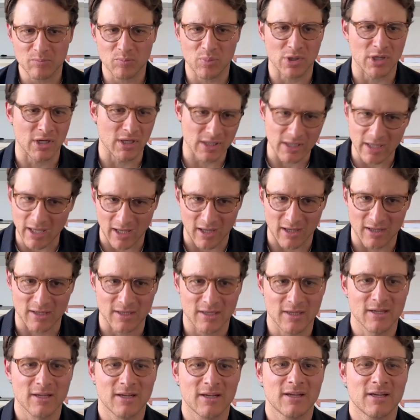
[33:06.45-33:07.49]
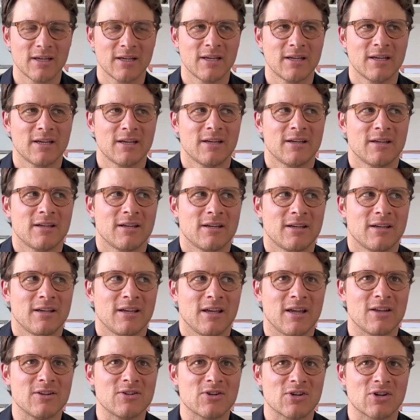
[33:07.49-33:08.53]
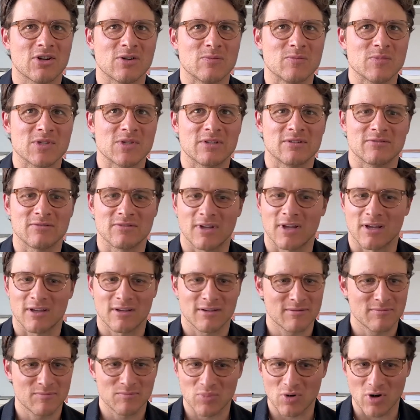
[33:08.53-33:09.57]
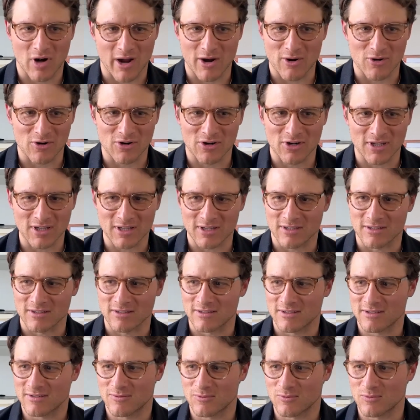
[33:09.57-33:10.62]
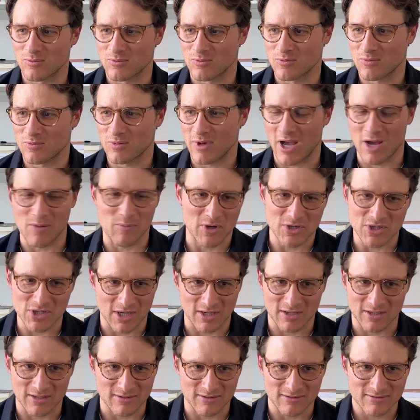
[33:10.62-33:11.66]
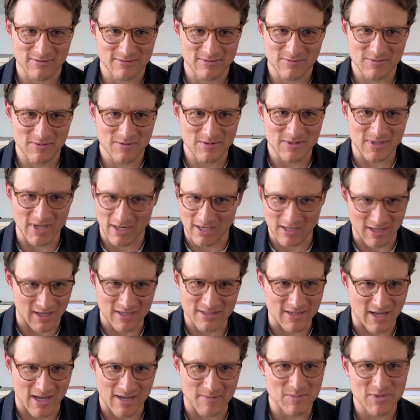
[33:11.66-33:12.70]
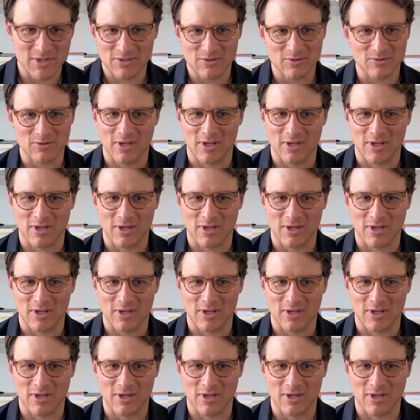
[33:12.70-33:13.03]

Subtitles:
But again, in terms of like priority and how much I can dedicate time to,